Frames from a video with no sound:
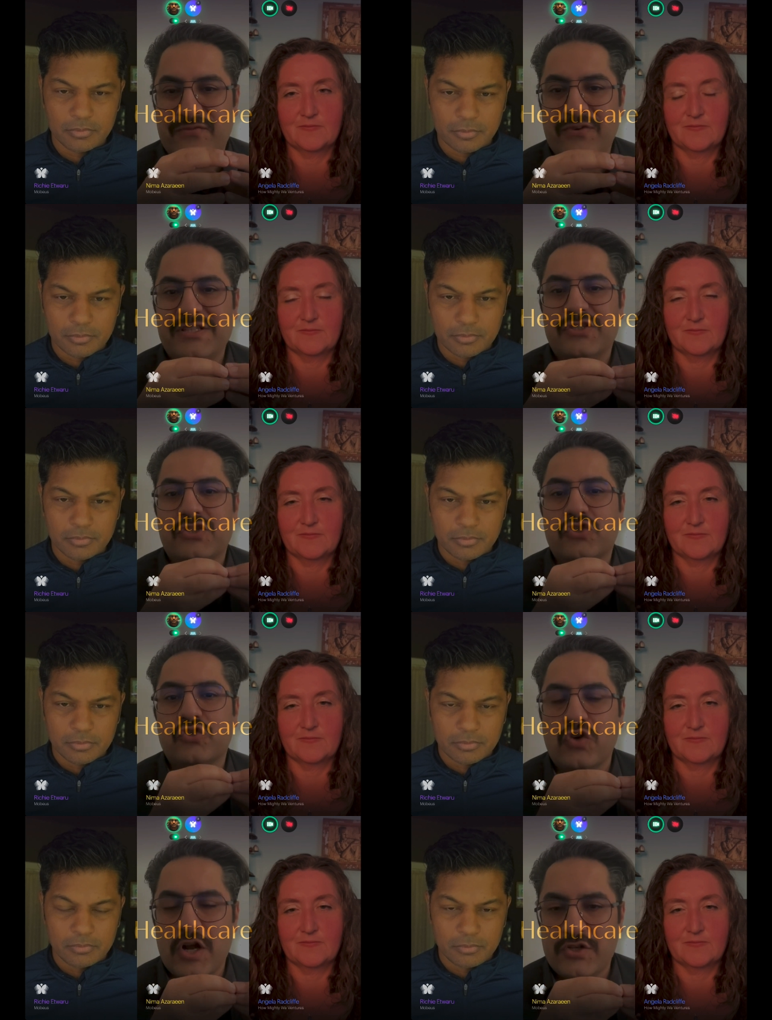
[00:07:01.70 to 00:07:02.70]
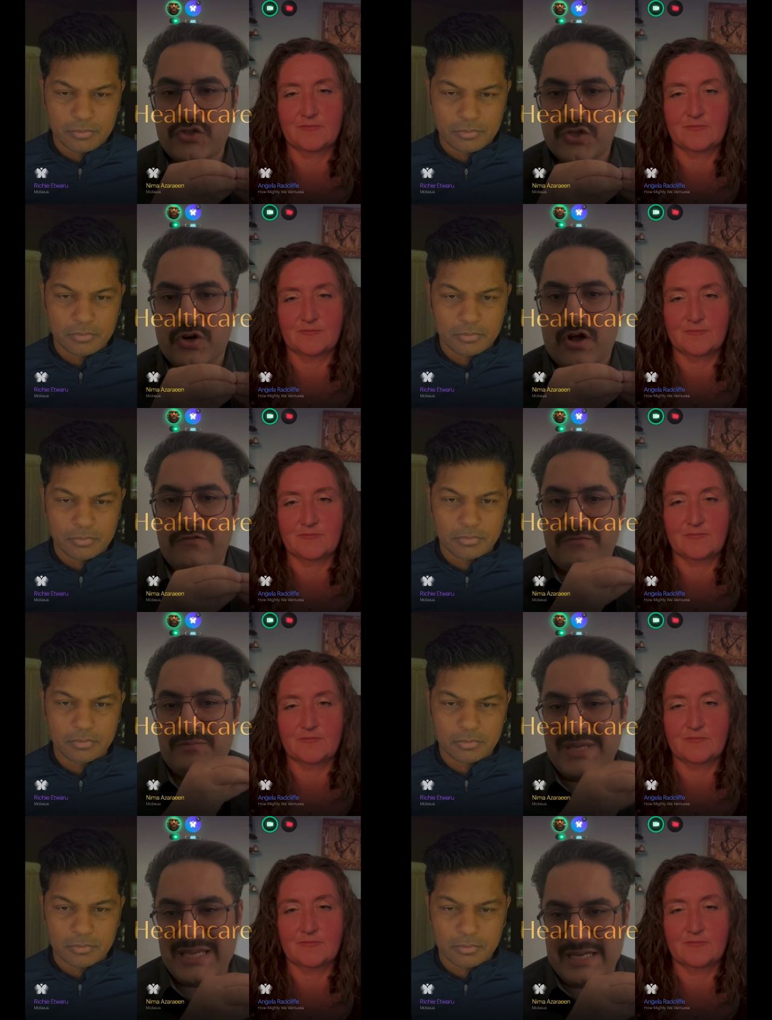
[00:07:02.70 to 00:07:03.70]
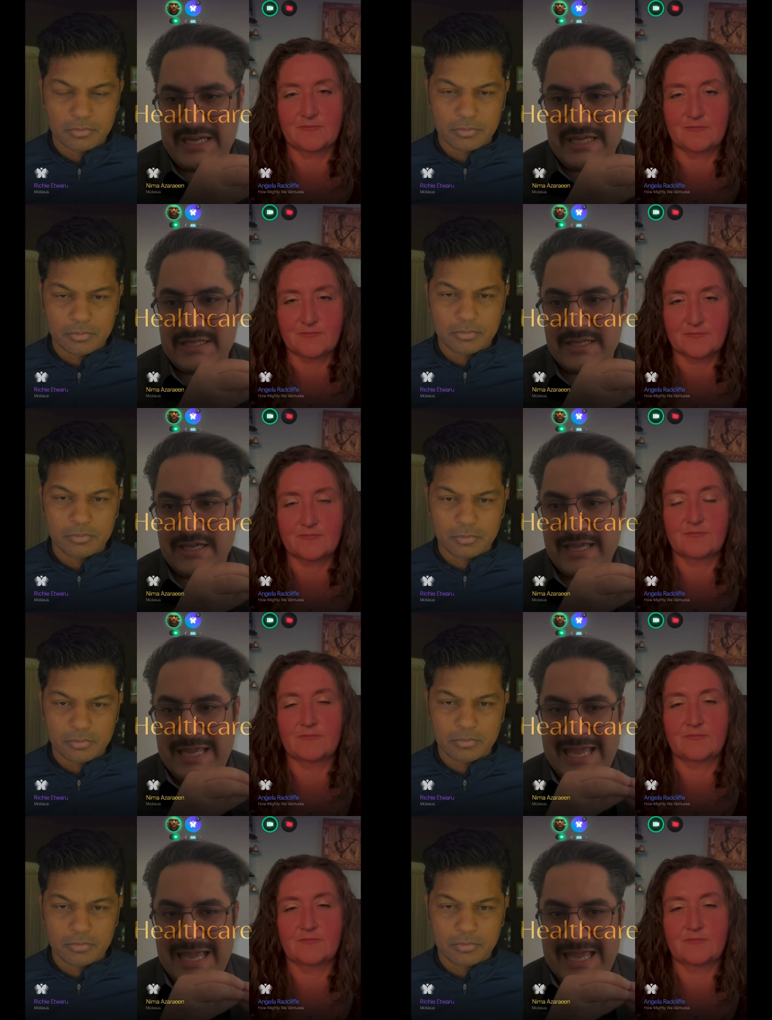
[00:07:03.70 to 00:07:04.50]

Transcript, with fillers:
Speaker 1: different structure of meaning